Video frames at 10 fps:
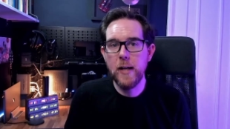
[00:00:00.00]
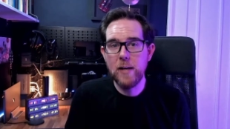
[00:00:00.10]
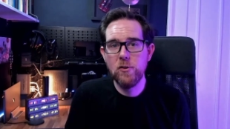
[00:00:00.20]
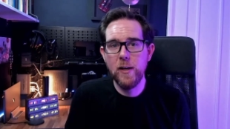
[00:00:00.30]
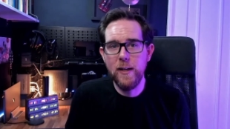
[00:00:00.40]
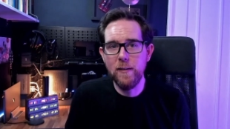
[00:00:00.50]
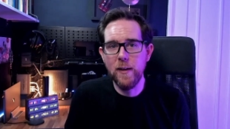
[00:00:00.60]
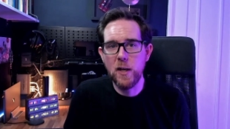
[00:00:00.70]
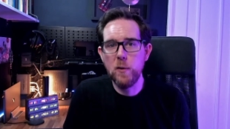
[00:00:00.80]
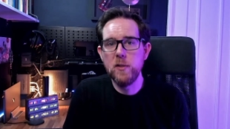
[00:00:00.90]
naturally,
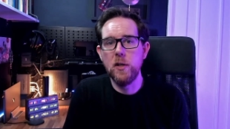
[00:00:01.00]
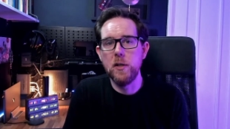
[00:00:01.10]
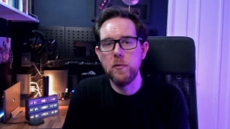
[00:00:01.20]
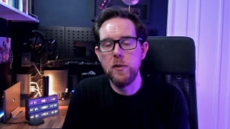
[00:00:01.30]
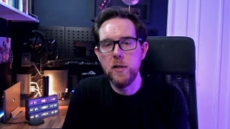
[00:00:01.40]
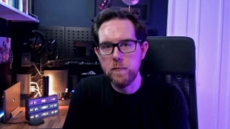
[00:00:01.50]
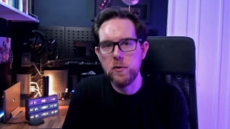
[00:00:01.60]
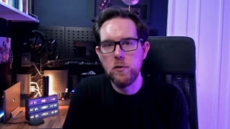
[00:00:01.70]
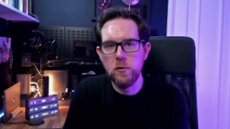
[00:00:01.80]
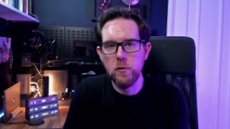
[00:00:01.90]
they go and search for another
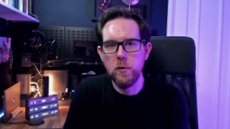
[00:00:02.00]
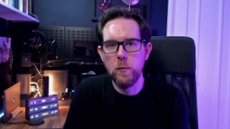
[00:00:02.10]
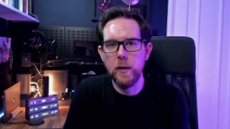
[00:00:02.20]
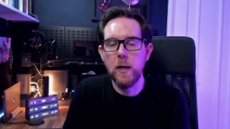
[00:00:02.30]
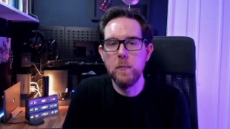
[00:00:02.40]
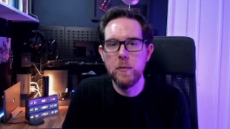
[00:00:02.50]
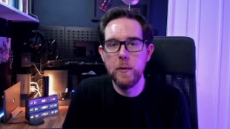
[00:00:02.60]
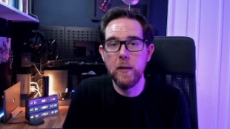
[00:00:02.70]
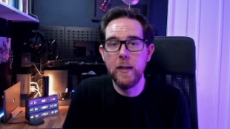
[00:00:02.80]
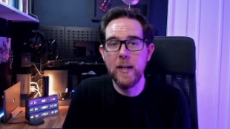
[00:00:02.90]
tutorial when they come to
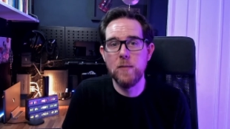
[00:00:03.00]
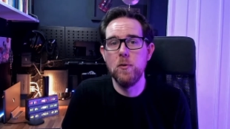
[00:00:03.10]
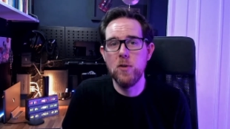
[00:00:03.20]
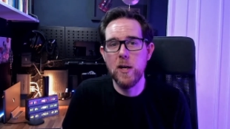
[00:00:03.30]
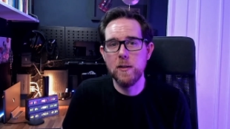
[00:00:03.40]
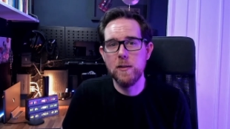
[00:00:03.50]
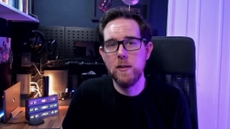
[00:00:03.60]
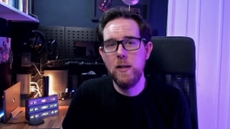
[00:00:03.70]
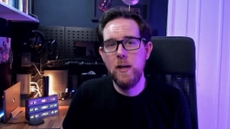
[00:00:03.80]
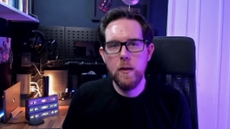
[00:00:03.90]
build their next project.
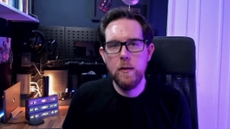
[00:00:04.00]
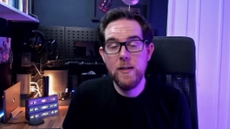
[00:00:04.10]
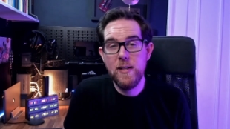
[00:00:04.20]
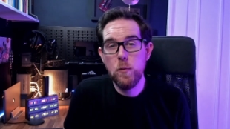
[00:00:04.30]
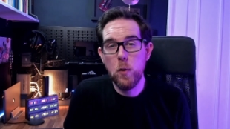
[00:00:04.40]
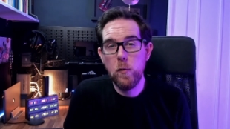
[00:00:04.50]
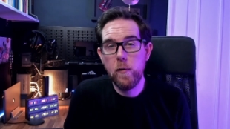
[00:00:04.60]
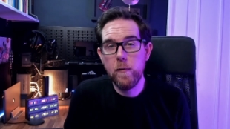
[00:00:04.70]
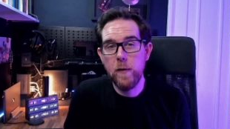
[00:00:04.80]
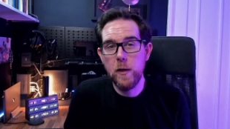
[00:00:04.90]
This is what we
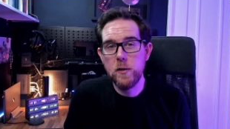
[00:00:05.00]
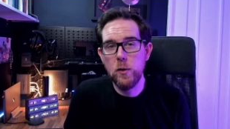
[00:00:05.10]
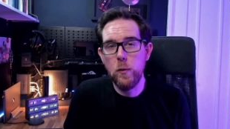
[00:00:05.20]
refer to